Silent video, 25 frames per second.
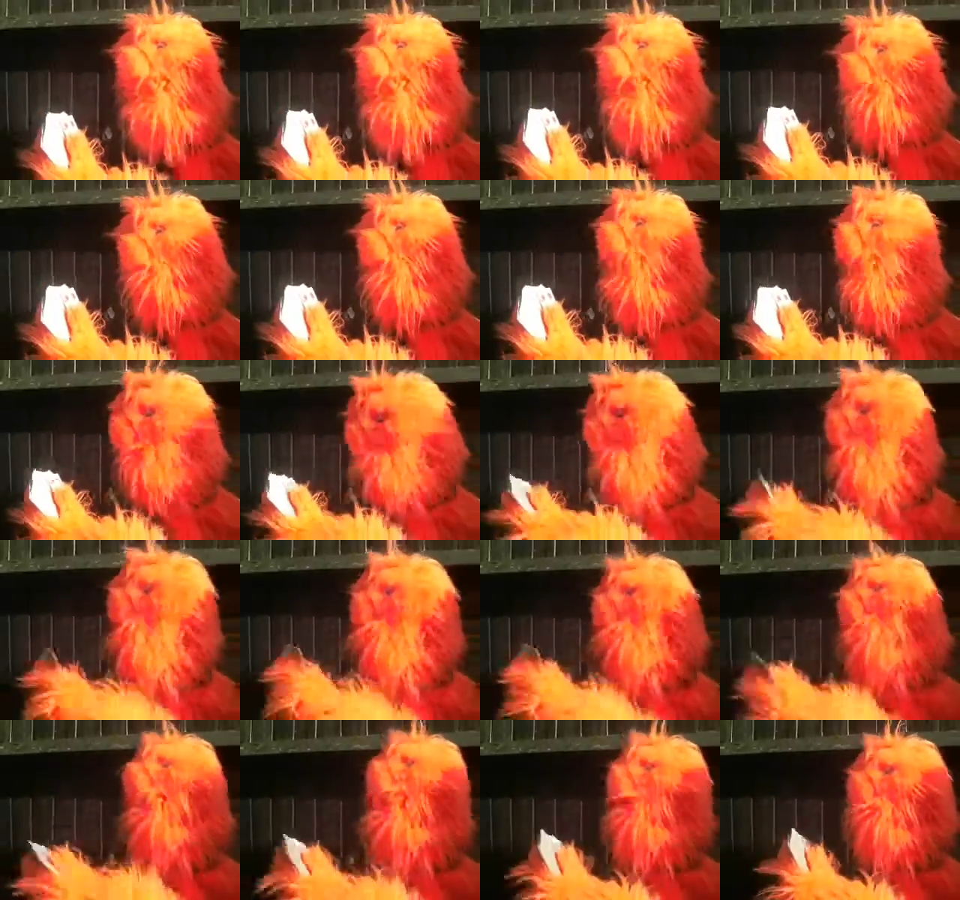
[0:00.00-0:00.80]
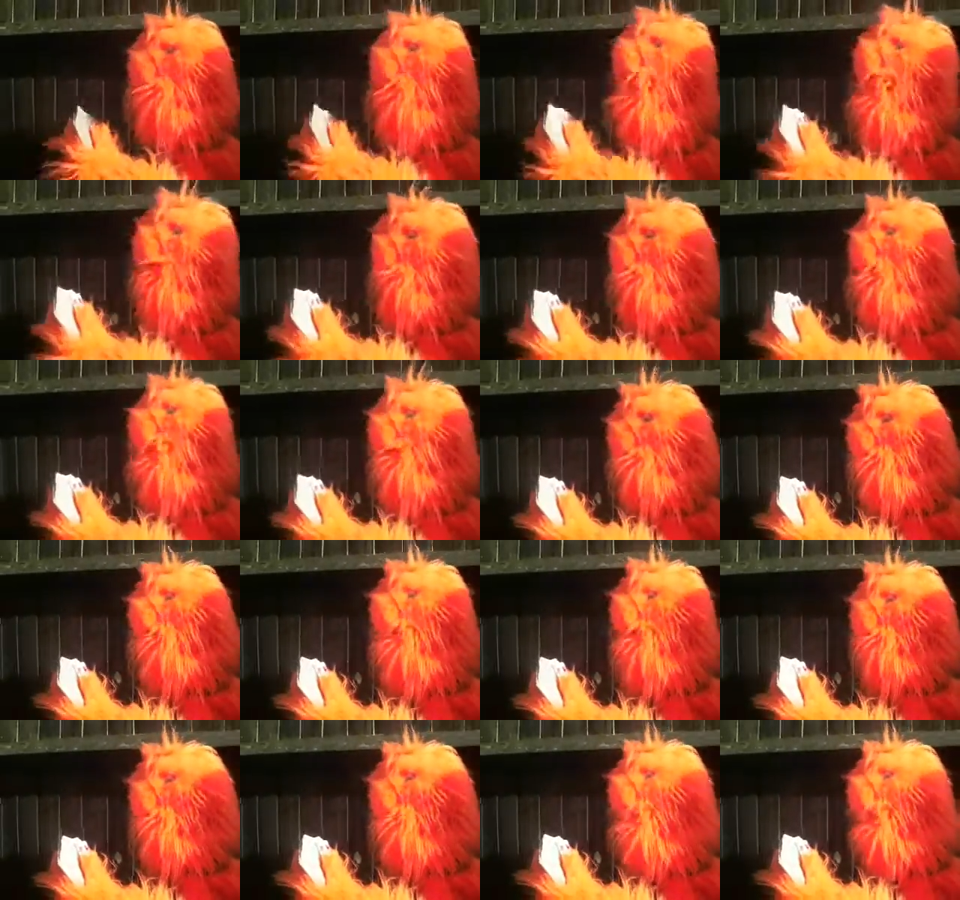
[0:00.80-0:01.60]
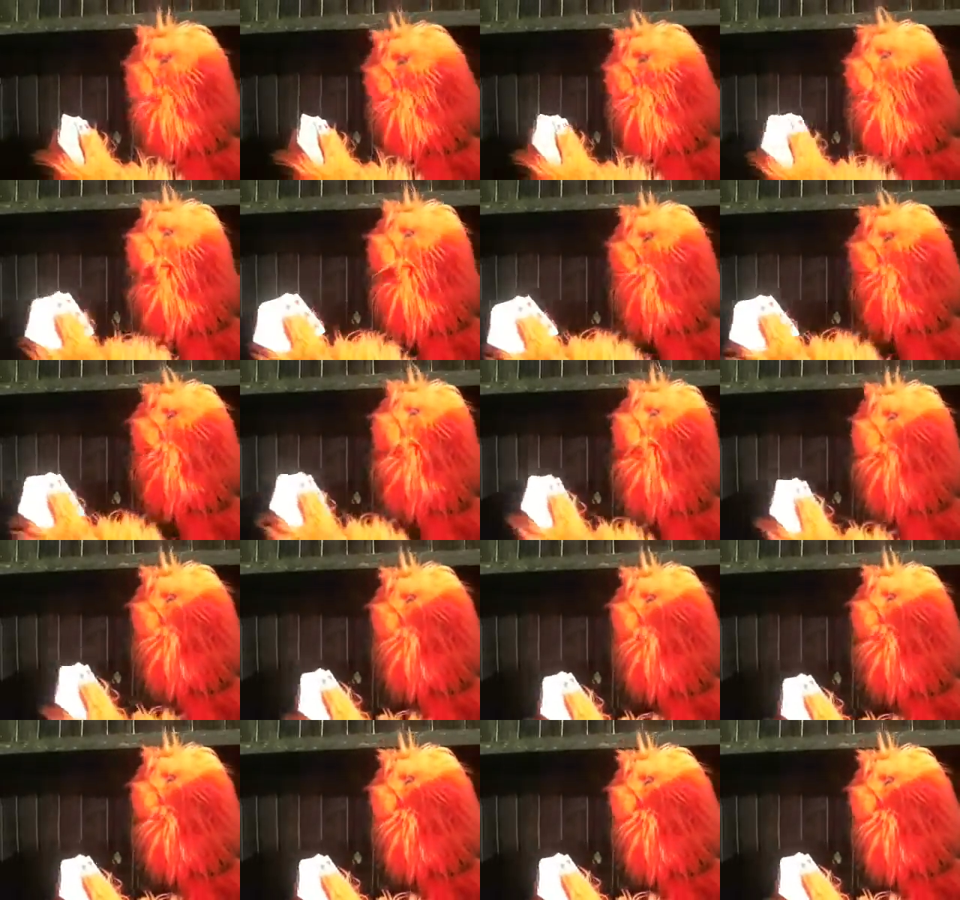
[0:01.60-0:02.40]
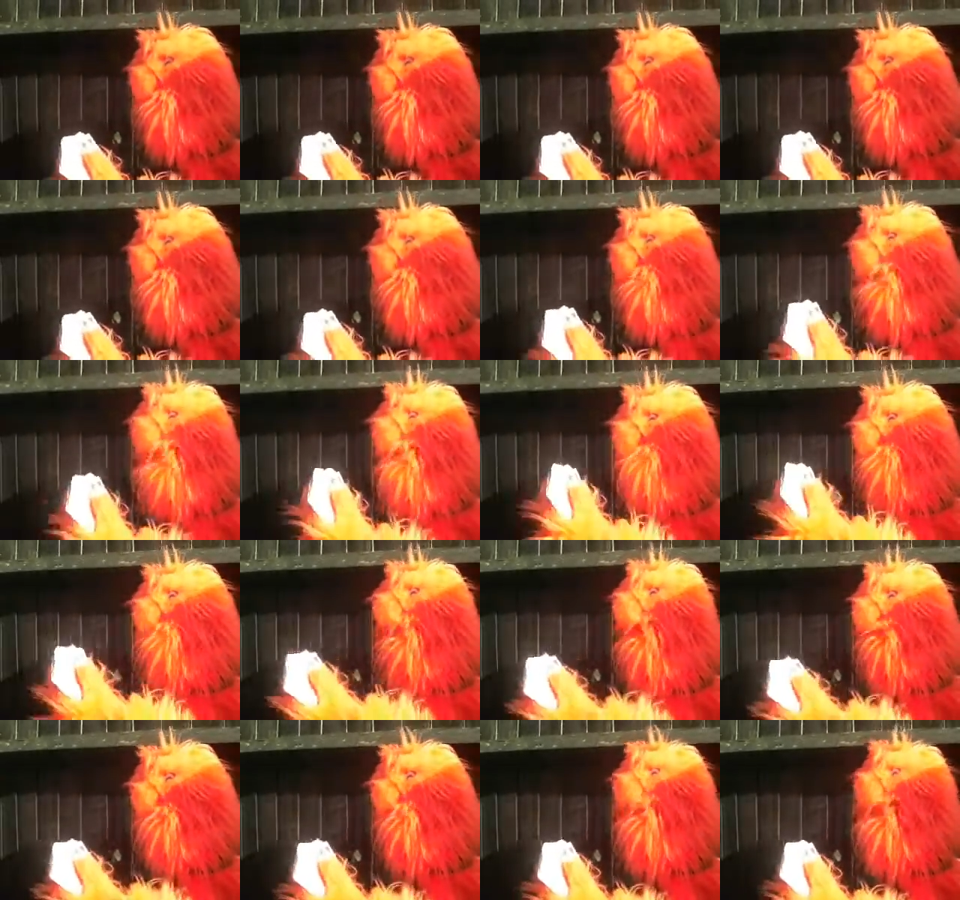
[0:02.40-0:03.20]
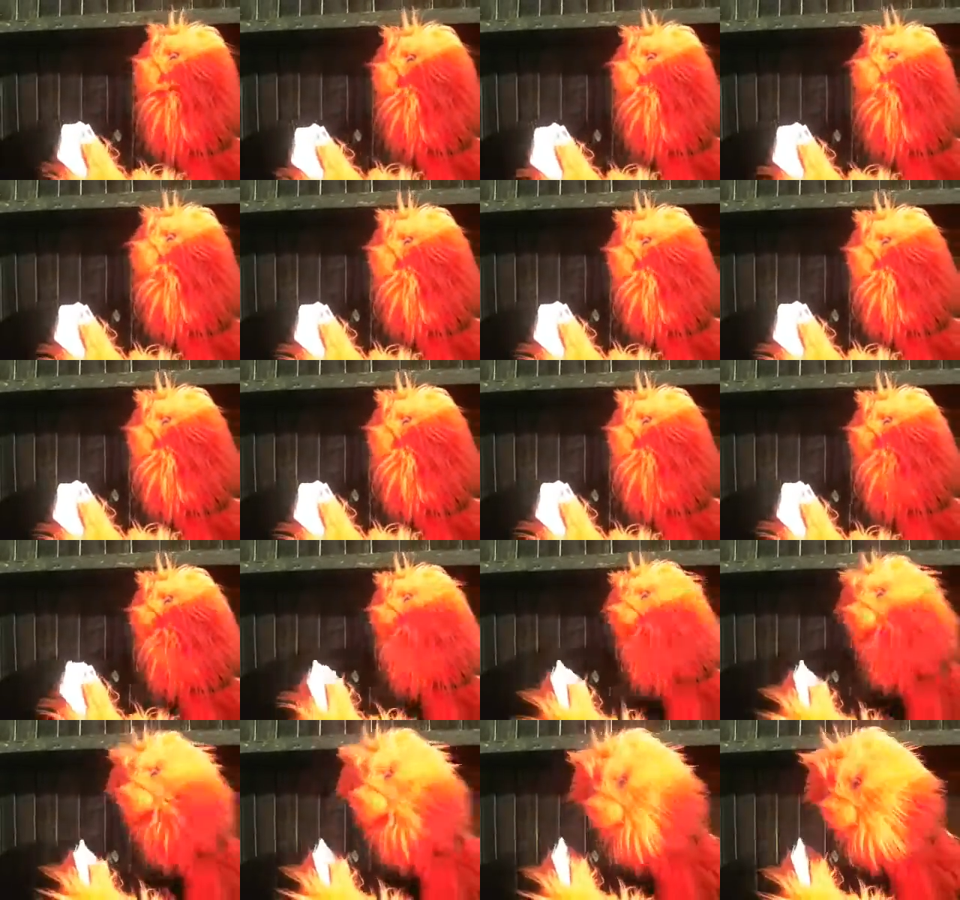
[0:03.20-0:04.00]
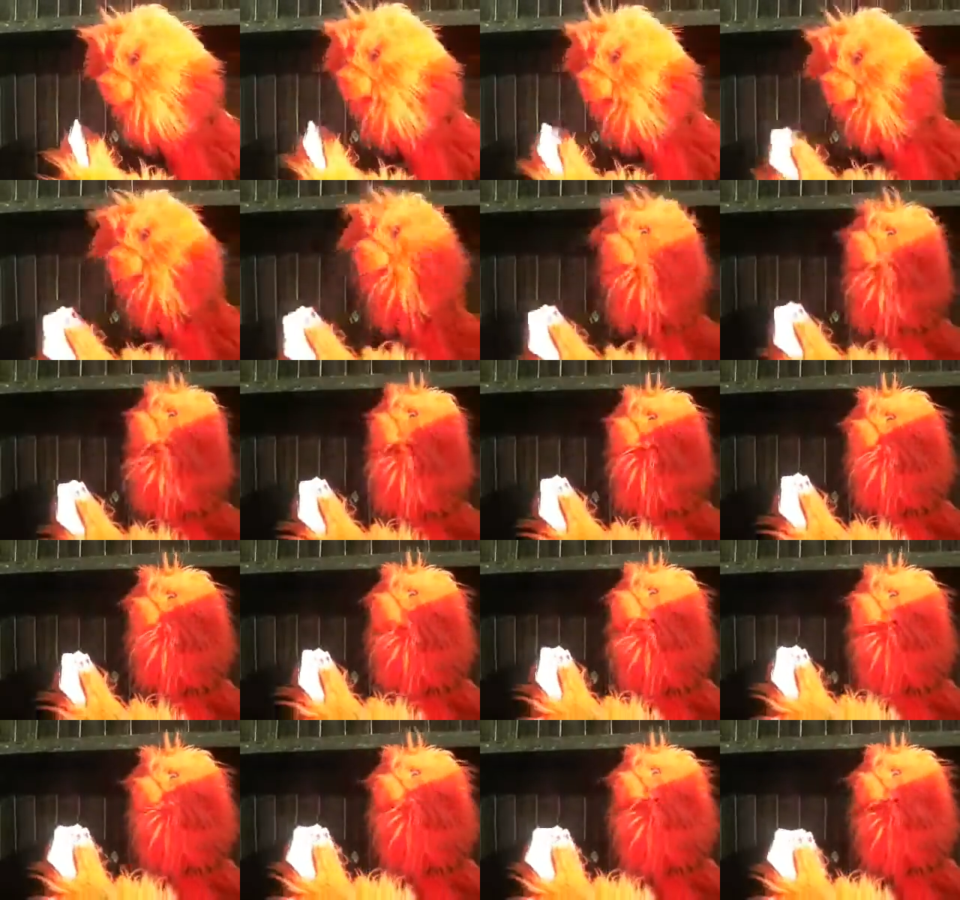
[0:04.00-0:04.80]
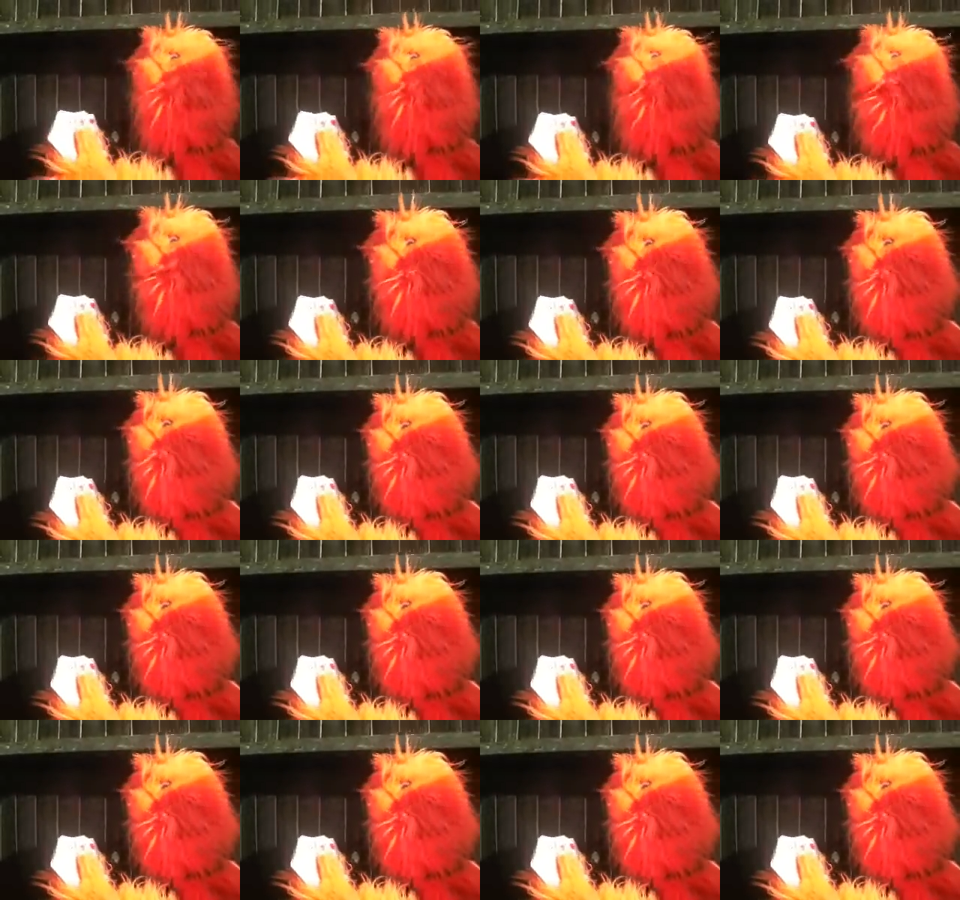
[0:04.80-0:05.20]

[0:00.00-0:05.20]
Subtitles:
(no speaker visible)